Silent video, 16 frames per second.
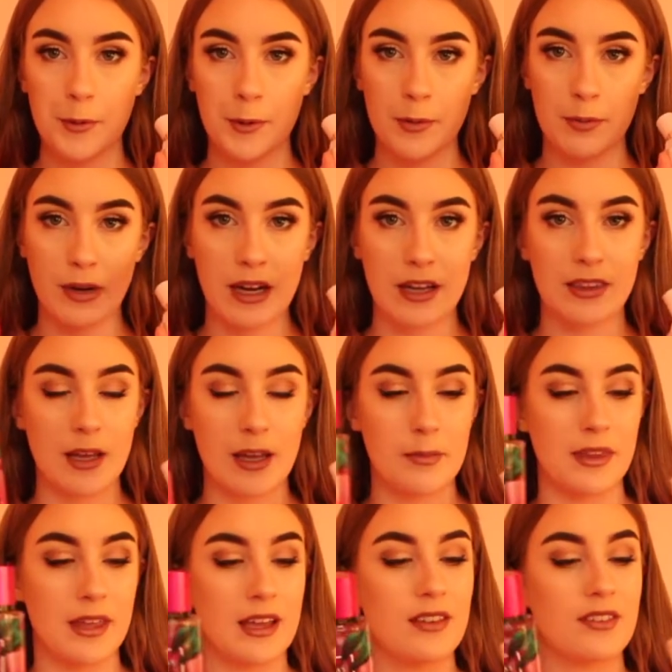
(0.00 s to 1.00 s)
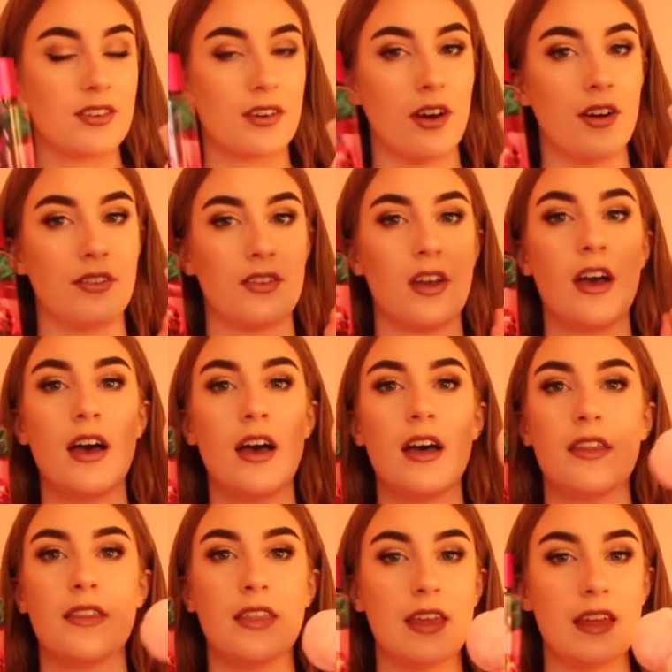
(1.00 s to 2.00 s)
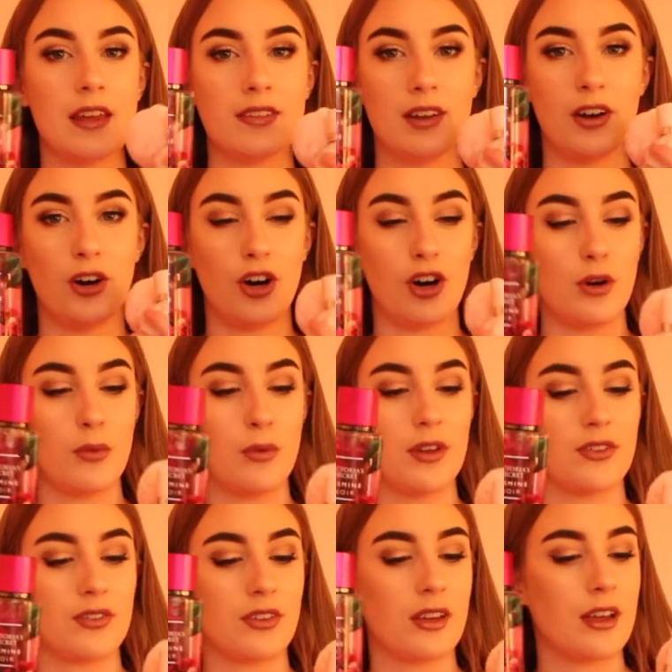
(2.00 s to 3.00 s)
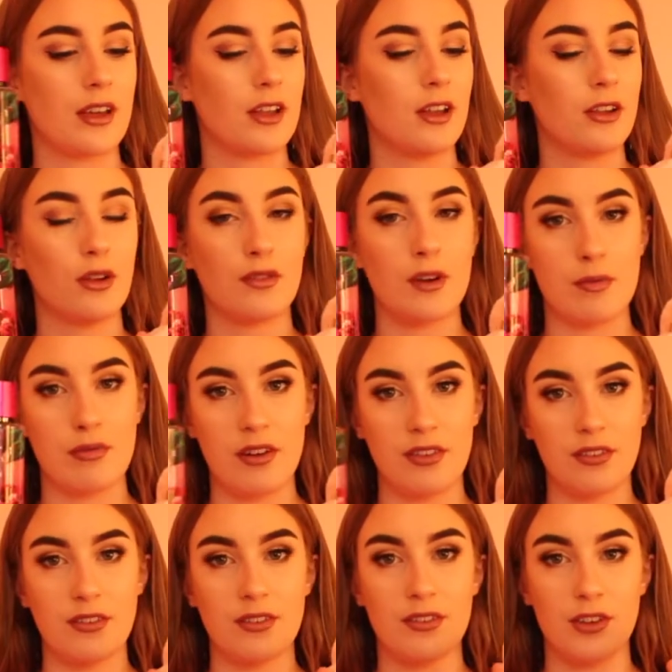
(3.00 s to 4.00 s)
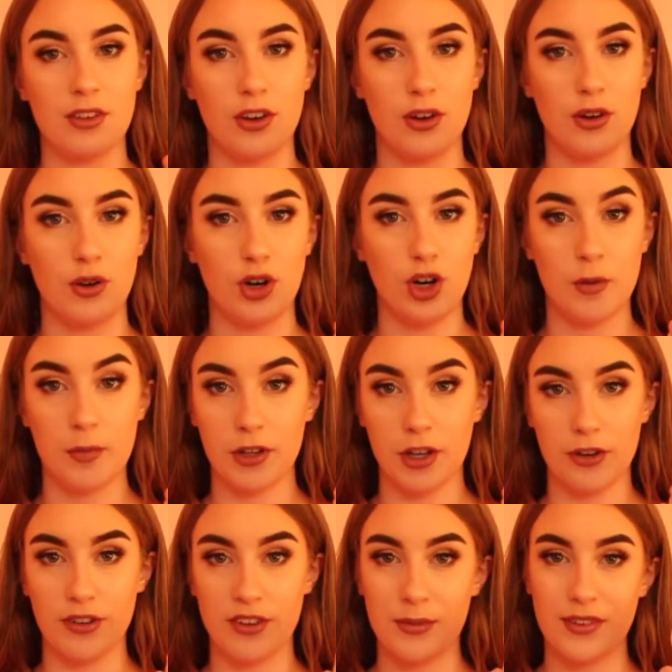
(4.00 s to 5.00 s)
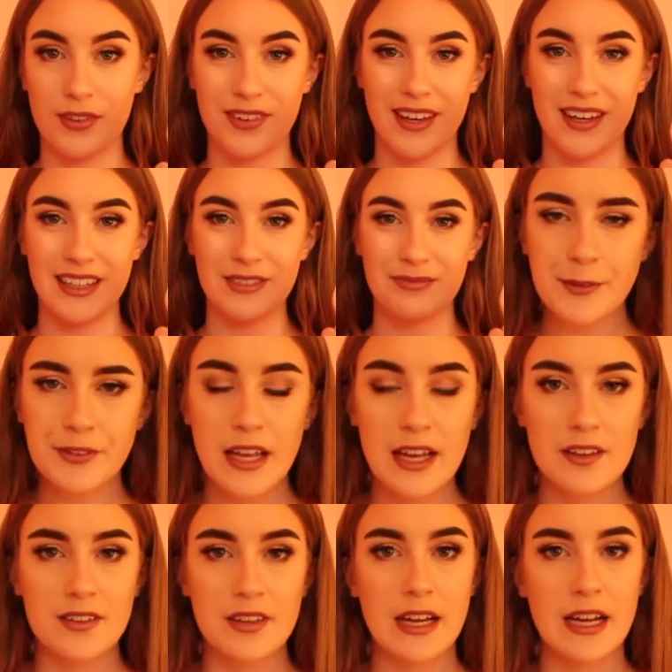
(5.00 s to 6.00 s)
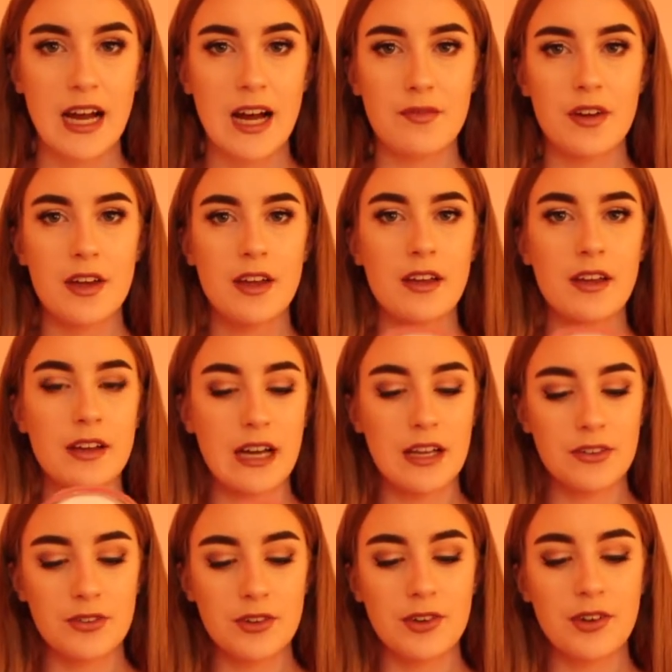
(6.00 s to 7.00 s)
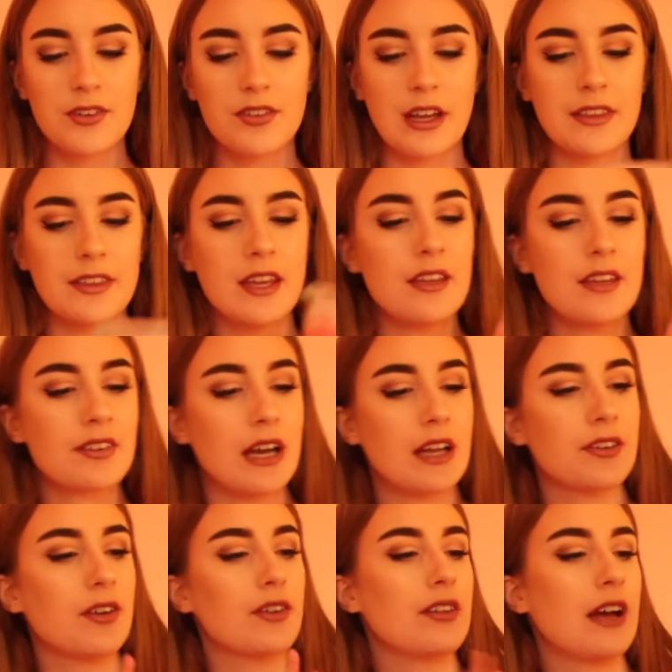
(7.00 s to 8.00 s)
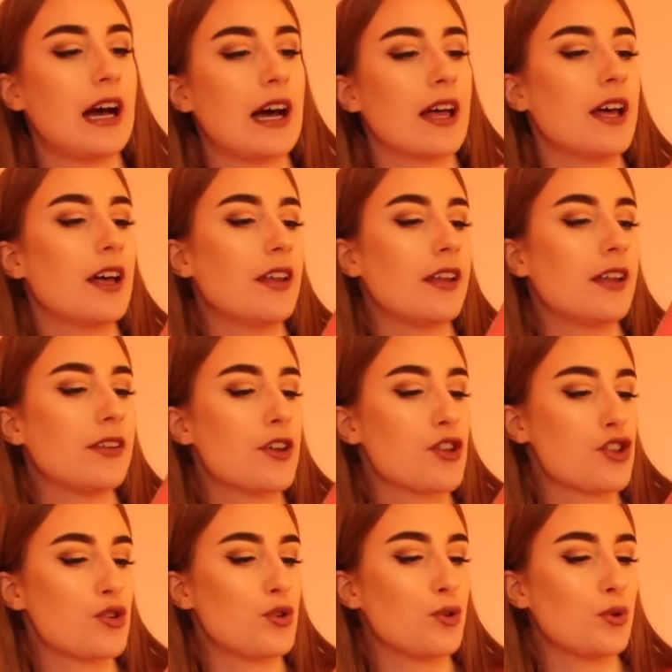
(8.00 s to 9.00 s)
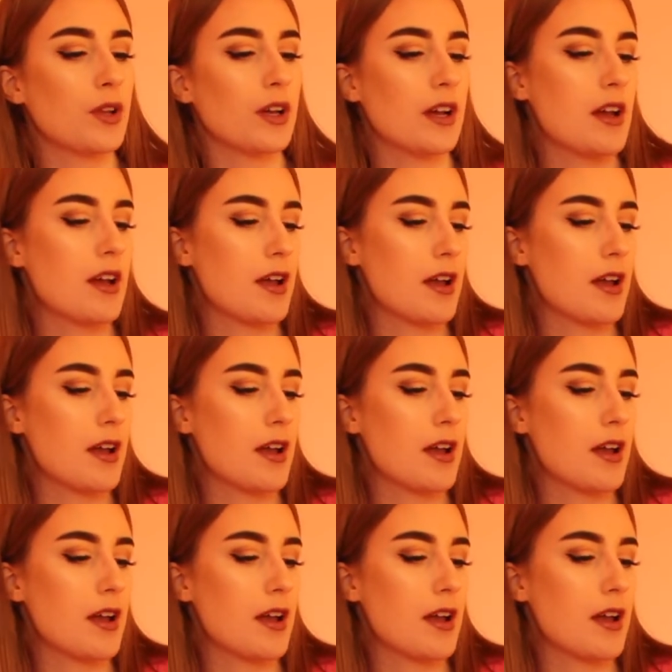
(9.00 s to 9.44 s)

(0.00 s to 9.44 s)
buying these, because these are always lovely presents to open on Christmas Day. Next I have the candles, and these candles are the dual